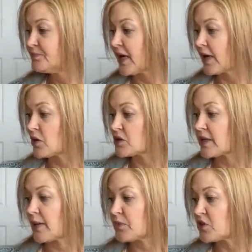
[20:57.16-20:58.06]
I also
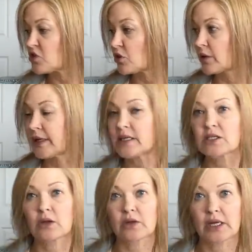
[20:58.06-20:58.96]
kept the jewelry,
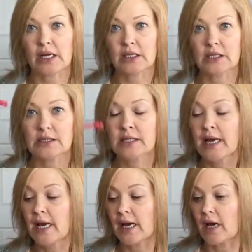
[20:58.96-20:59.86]
so the necklace
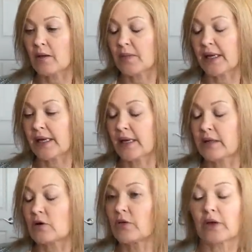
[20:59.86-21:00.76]
um,
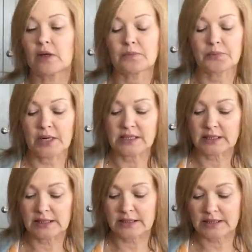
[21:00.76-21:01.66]
and or the
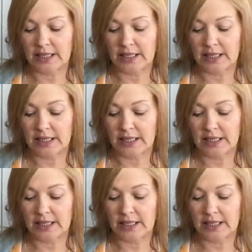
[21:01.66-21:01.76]
bracelets